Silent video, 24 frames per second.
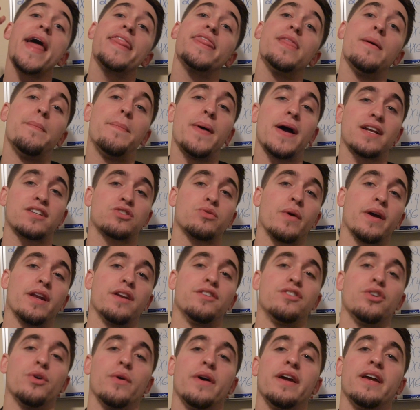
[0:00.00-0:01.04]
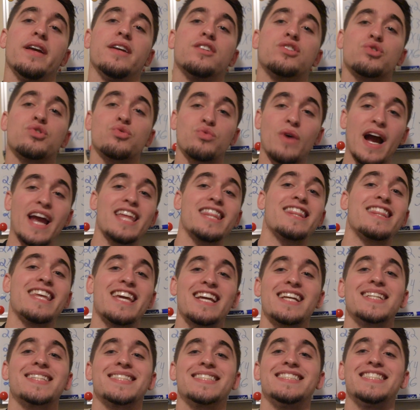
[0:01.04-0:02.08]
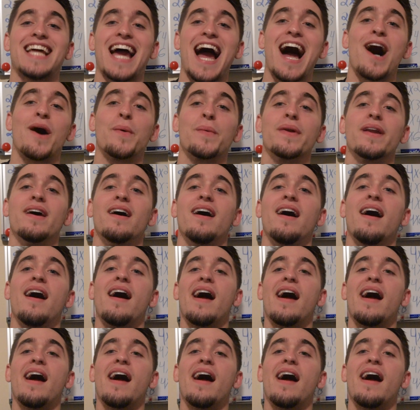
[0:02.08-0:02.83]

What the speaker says: The best way to do it is write things down